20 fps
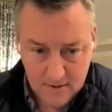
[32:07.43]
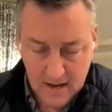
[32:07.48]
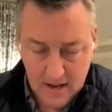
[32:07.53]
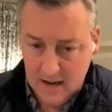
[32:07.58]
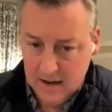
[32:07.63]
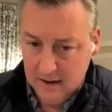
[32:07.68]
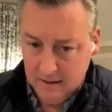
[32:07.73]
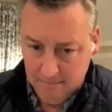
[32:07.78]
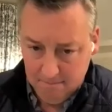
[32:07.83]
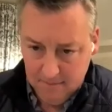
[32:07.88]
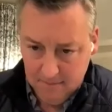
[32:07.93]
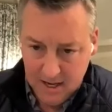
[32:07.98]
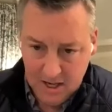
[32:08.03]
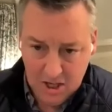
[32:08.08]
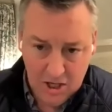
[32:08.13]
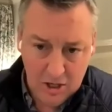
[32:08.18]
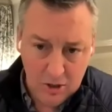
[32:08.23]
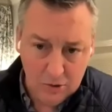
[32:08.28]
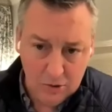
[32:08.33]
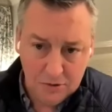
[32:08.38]
And it,
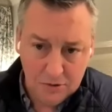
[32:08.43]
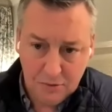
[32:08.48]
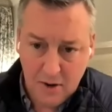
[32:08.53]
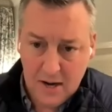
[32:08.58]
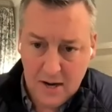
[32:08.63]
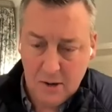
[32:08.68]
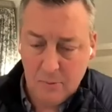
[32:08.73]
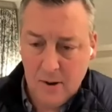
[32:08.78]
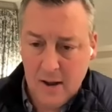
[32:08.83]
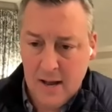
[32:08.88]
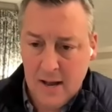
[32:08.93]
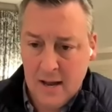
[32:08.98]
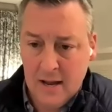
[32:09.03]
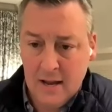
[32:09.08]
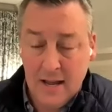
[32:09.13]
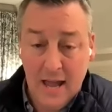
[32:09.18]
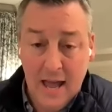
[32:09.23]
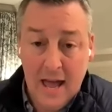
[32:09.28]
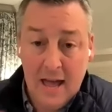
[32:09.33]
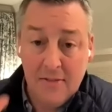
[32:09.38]
it yields right
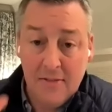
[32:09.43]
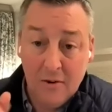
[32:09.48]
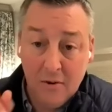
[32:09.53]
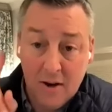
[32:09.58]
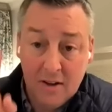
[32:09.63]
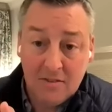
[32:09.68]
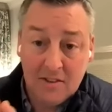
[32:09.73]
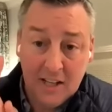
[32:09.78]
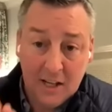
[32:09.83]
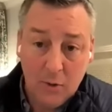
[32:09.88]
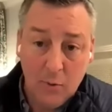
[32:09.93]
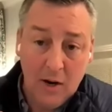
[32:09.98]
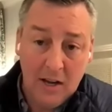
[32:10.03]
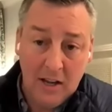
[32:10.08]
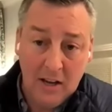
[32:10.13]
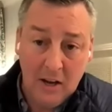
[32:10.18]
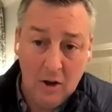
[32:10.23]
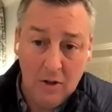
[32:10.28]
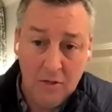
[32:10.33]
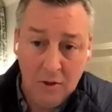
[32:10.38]
away, and there is
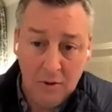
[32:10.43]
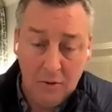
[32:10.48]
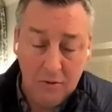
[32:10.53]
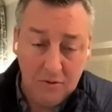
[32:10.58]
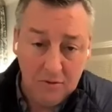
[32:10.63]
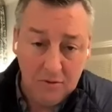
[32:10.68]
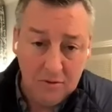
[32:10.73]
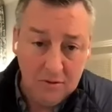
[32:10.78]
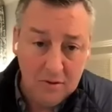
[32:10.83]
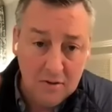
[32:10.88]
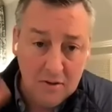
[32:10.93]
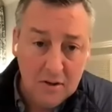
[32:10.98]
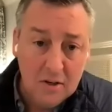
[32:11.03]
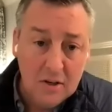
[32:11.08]
liquidity on those